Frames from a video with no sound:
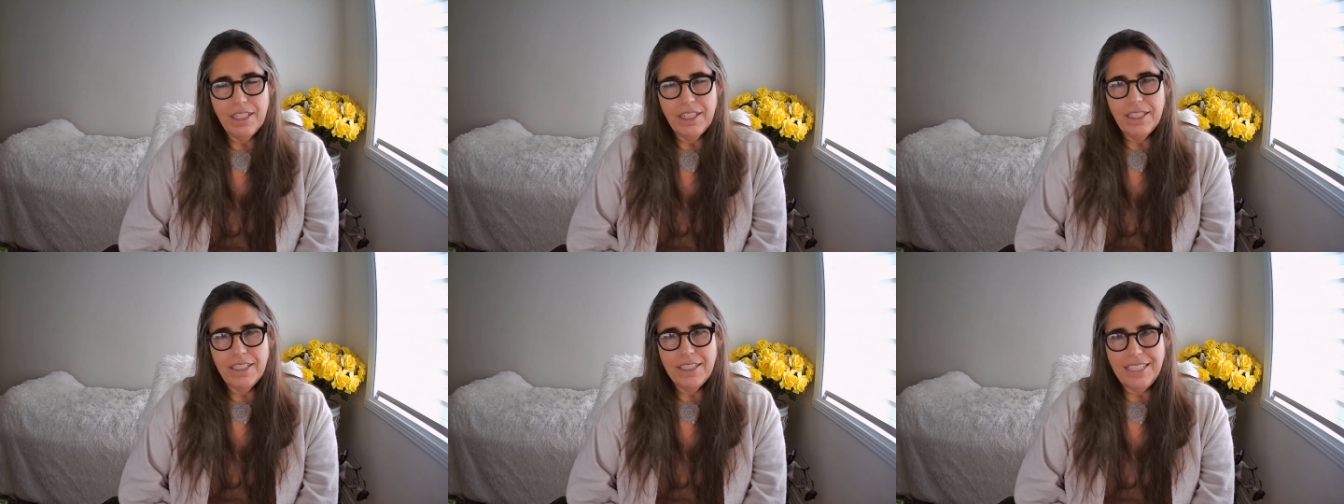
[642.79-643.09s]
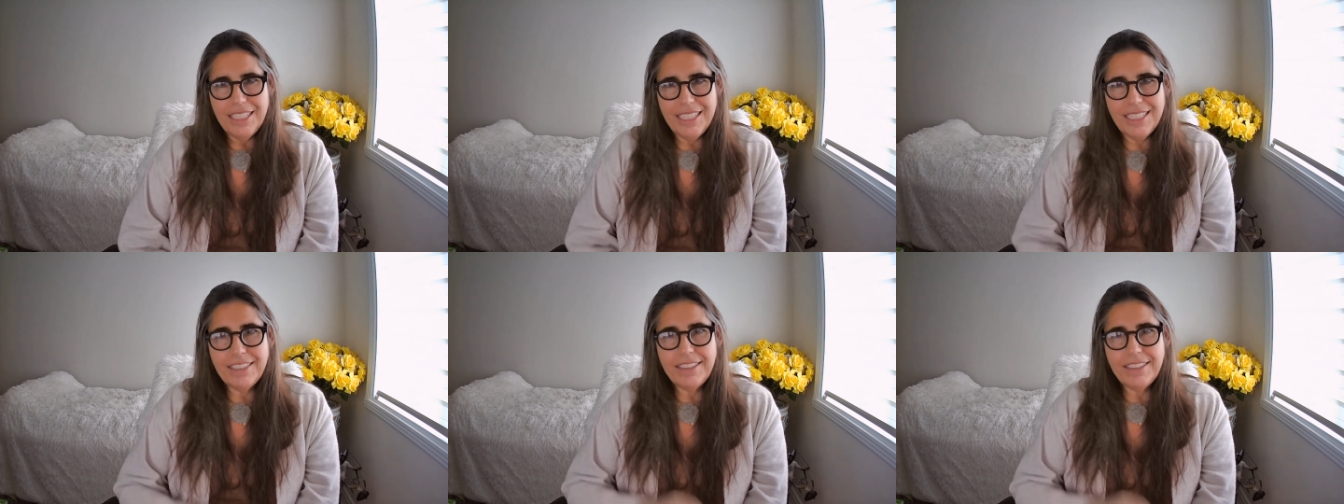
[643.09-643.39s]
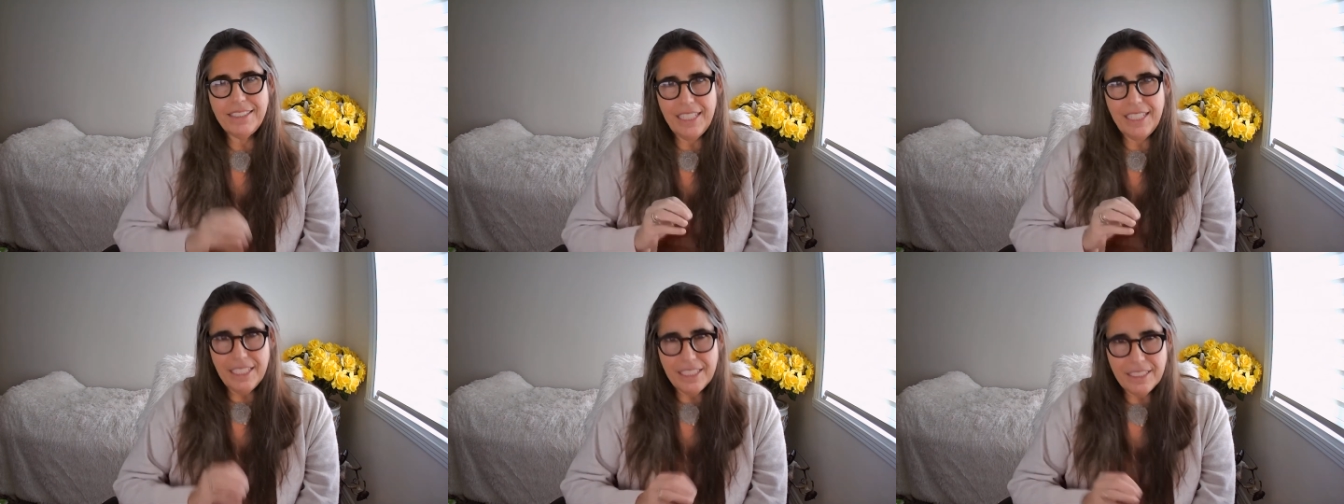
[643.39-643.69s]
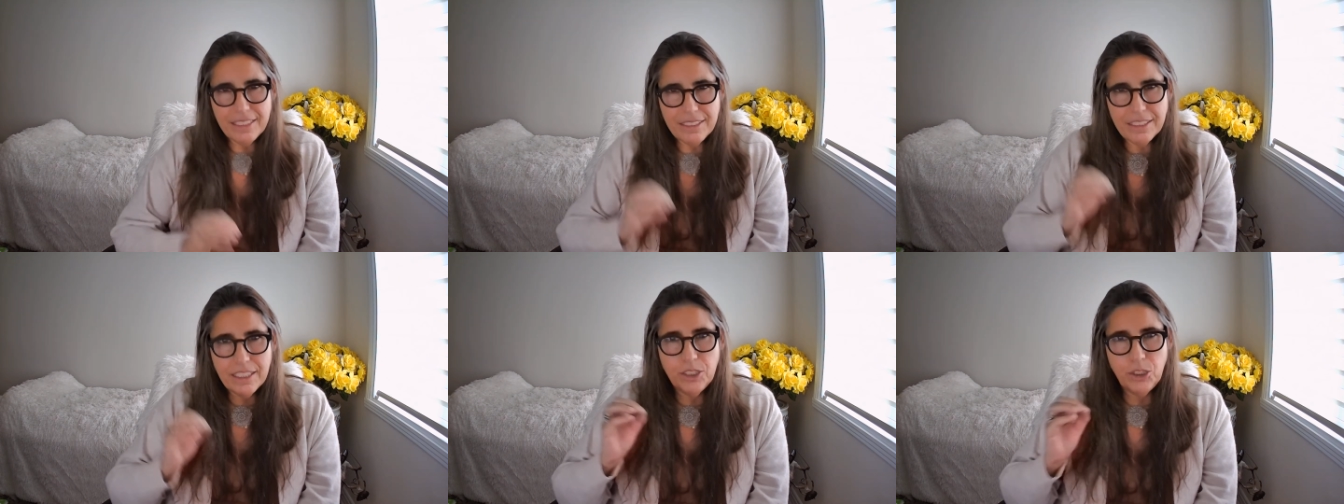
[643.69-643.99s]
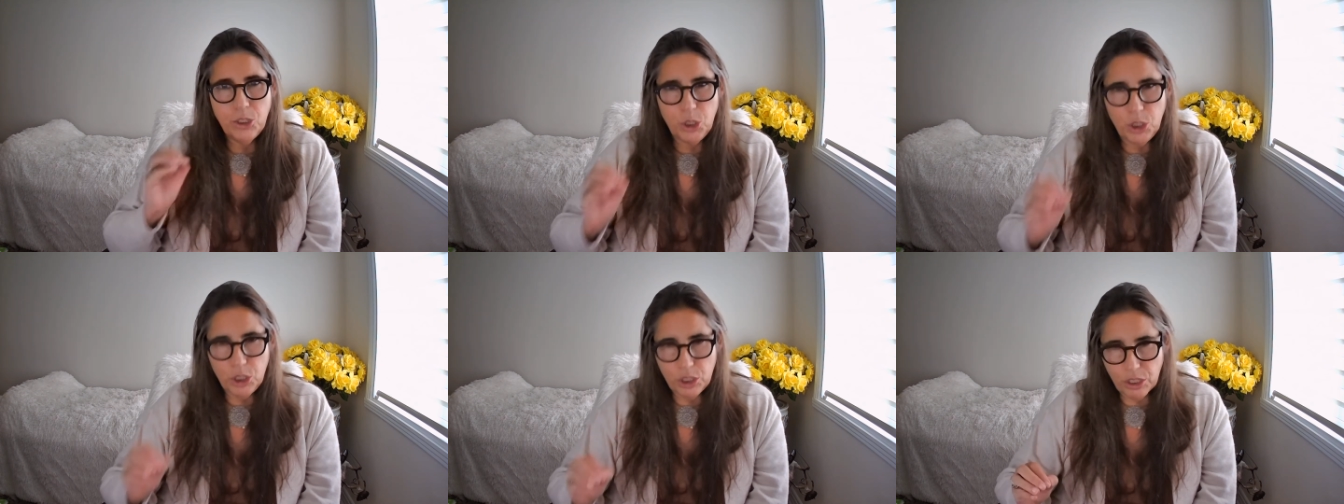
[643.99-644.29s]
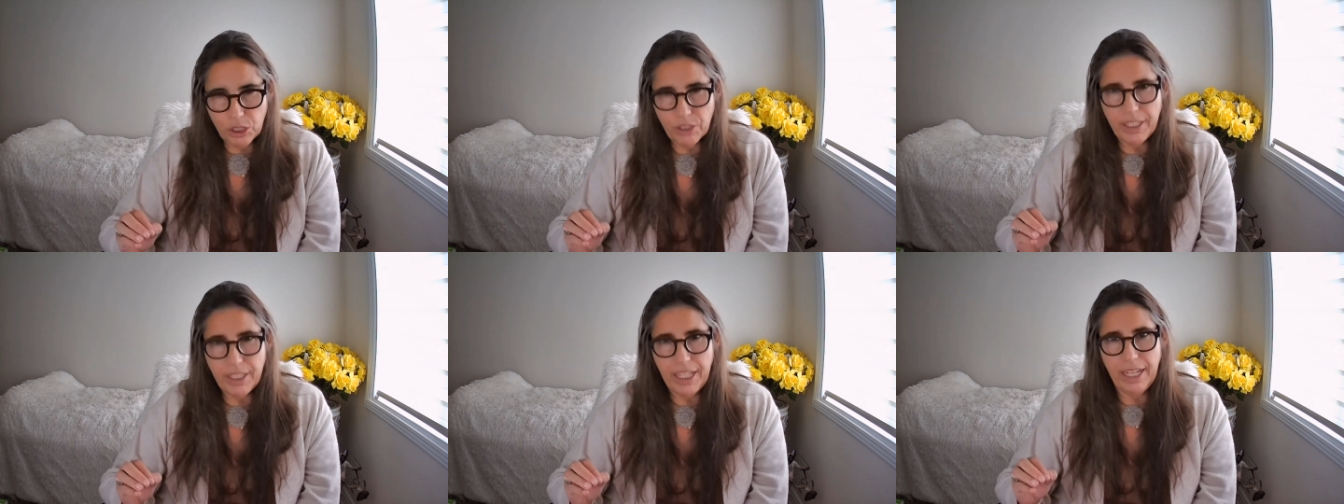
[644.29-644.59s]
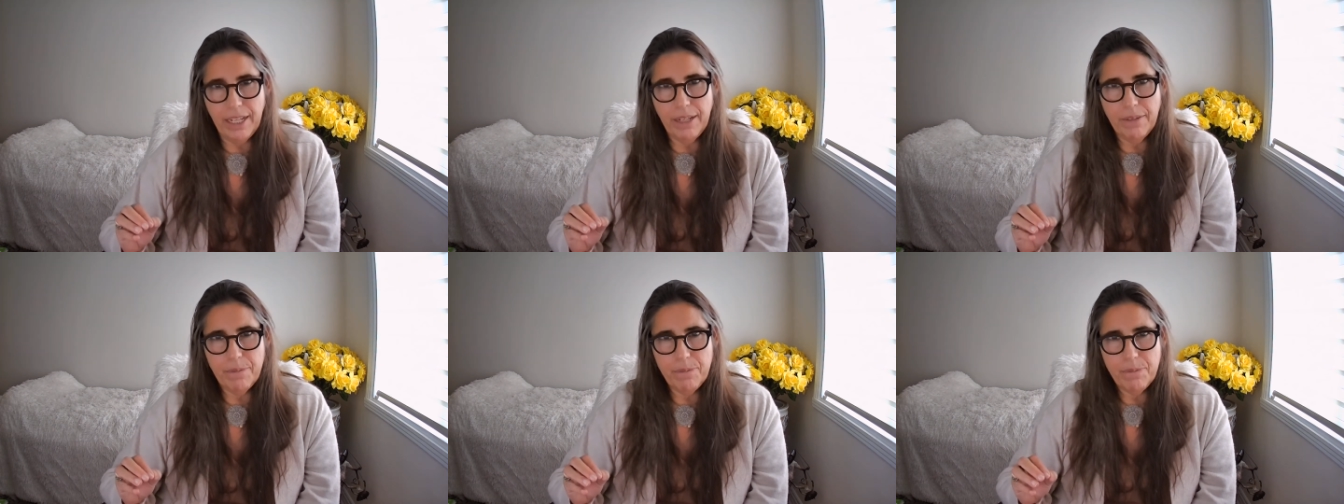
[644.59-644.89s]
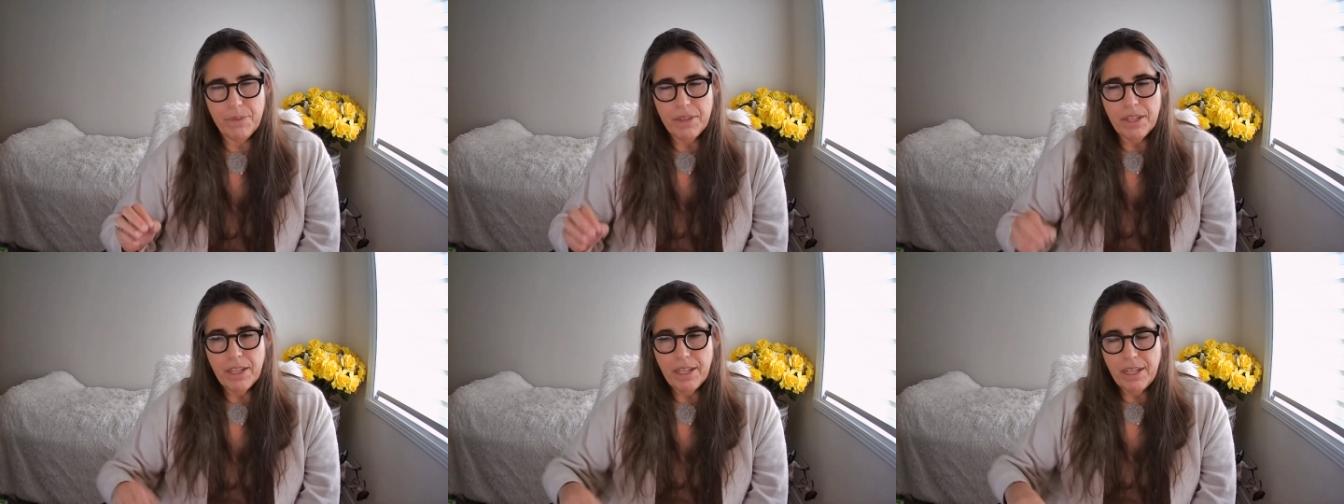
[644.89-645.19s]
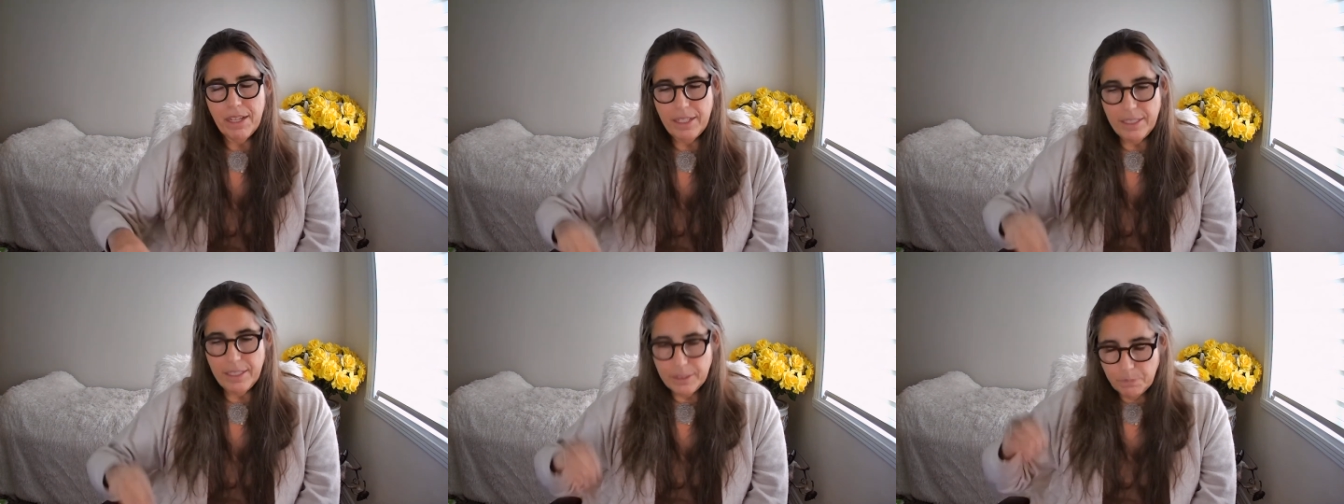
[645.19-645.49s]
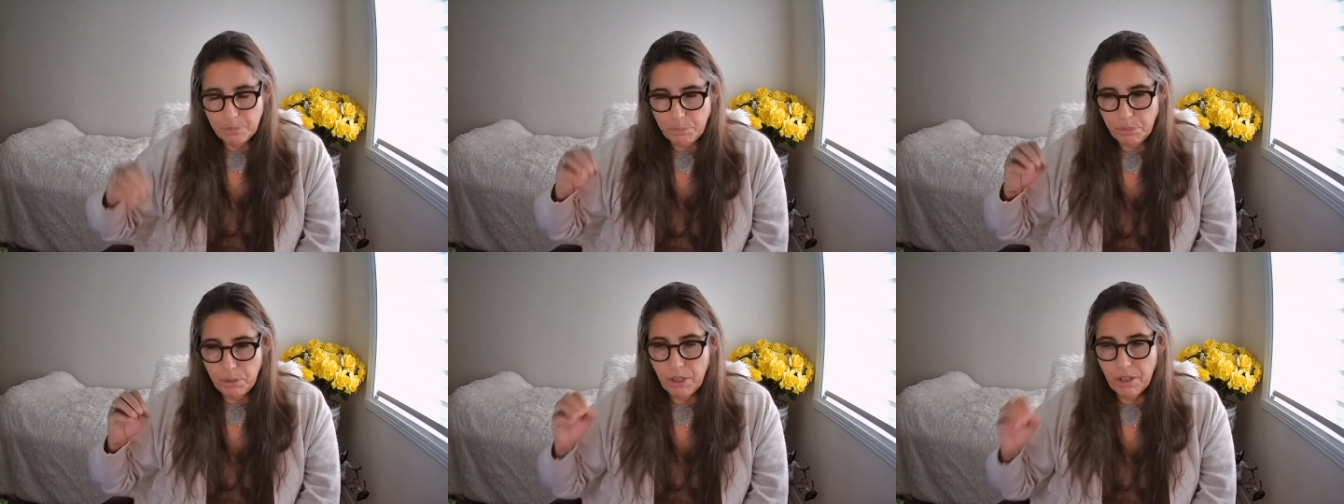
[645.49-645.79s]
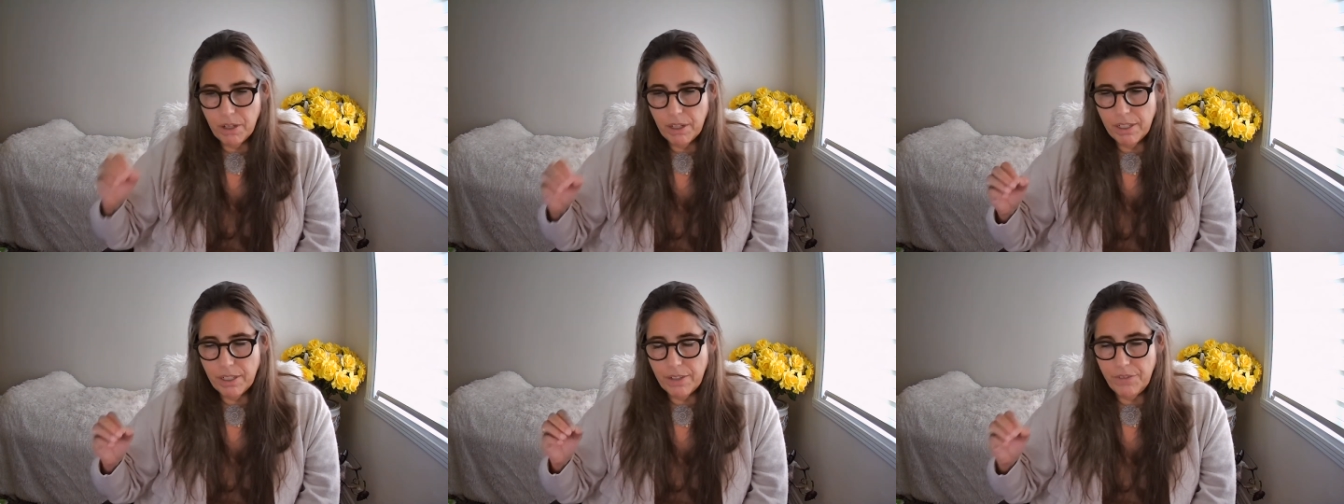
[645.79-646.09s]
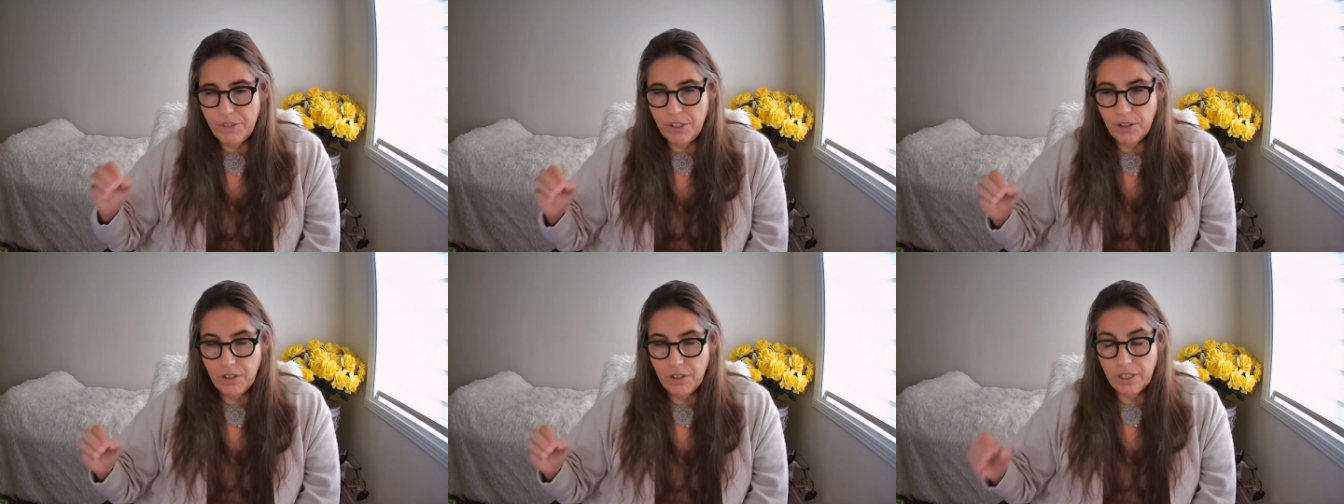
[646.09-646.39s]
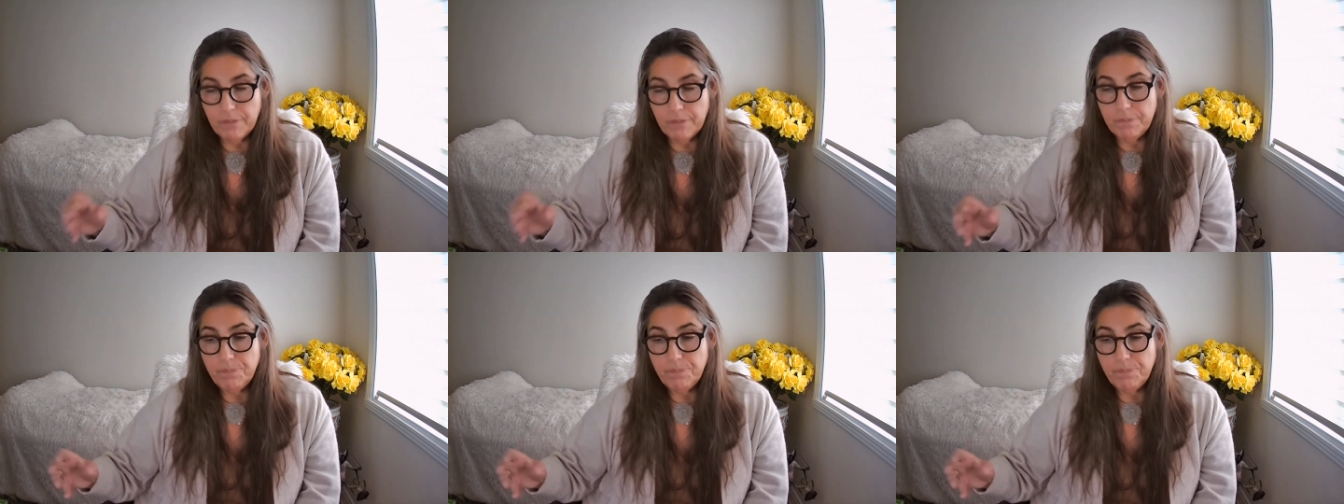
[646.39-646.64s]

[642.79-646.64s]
This is a journey. It is part of your